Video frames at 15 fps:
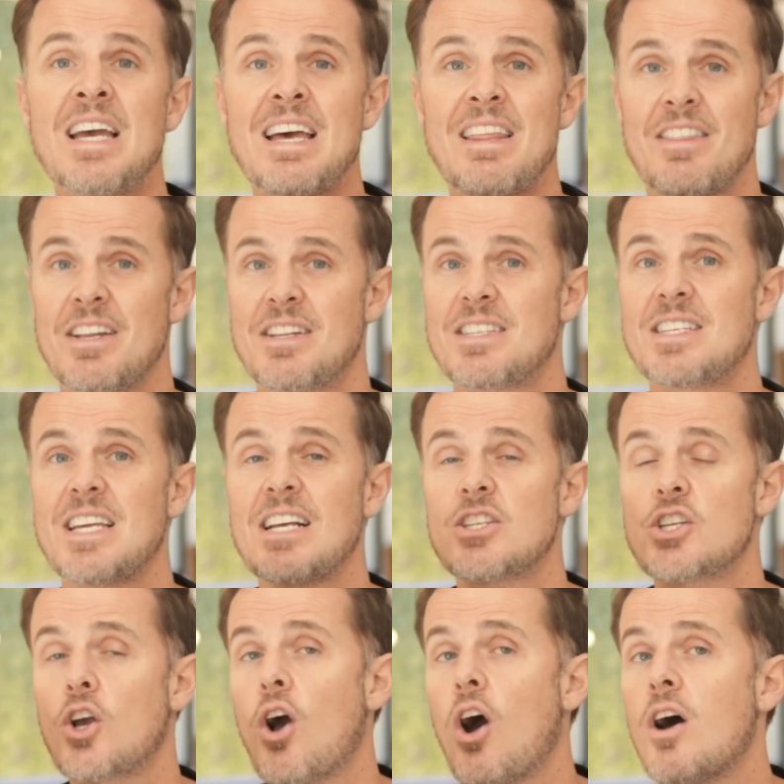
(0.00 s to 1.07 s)
that syncs
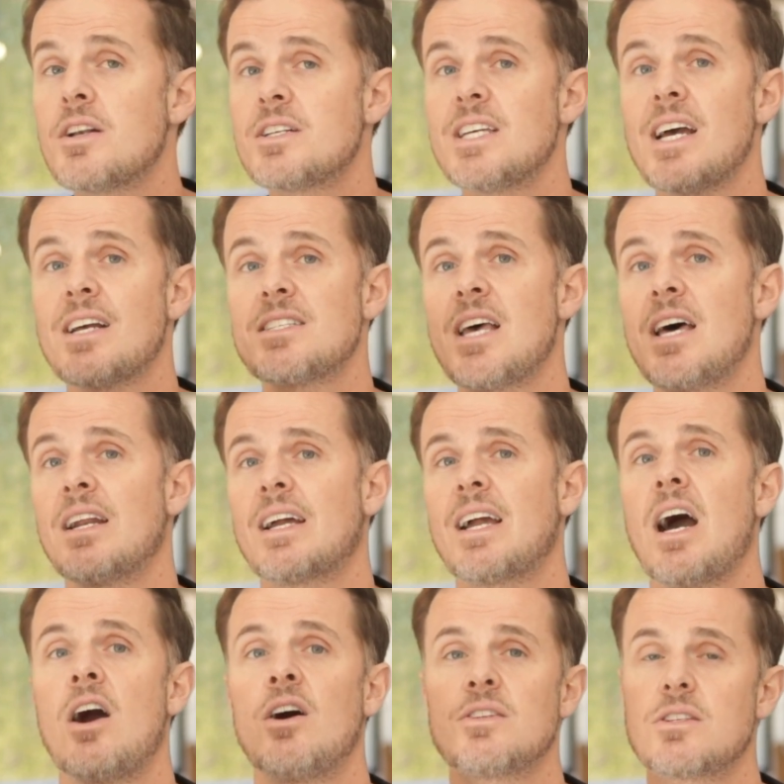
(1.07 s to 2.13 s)
contacts and
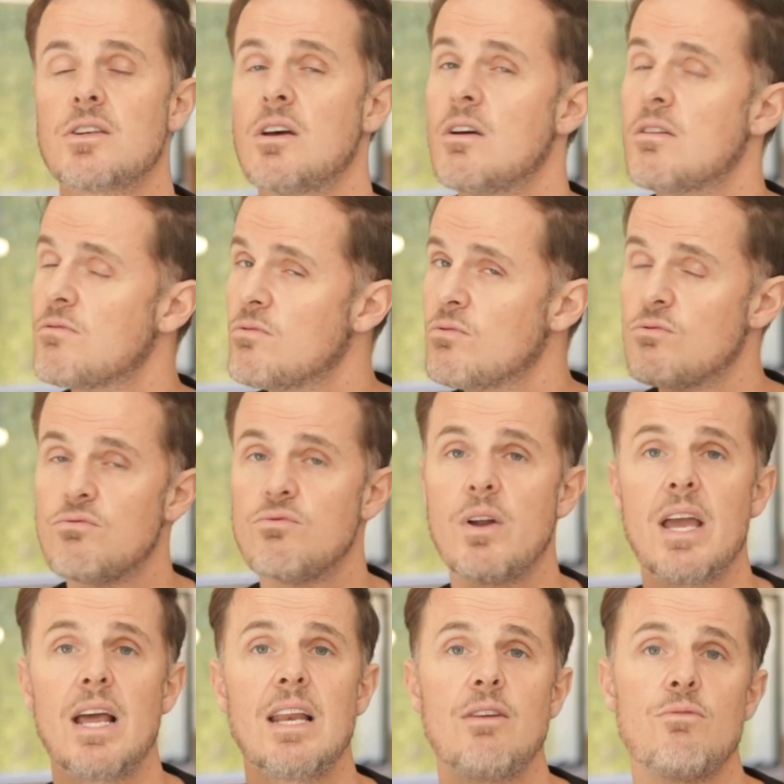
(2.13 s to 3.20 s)
accounts
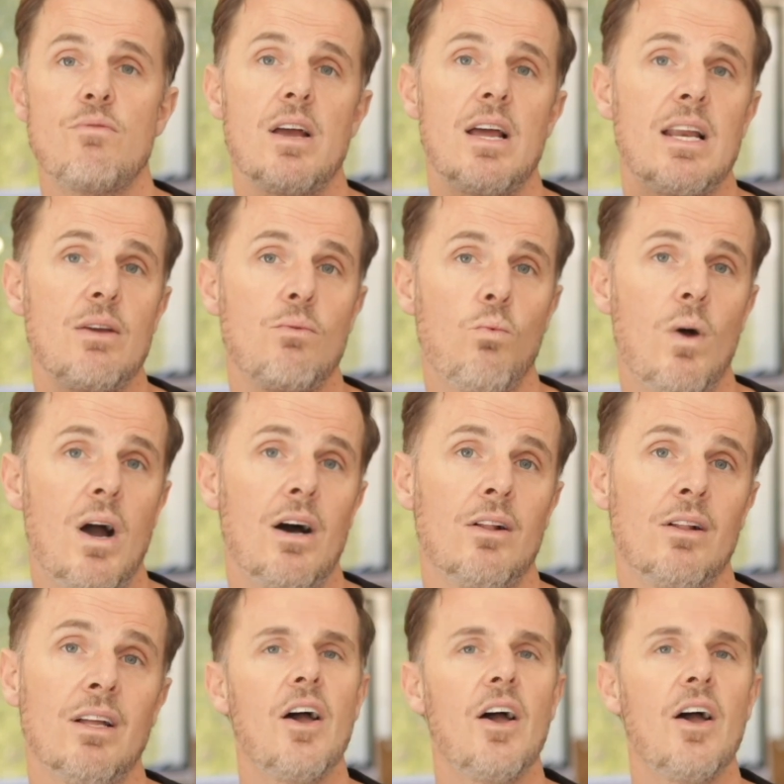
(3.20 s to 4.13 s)
really, really well.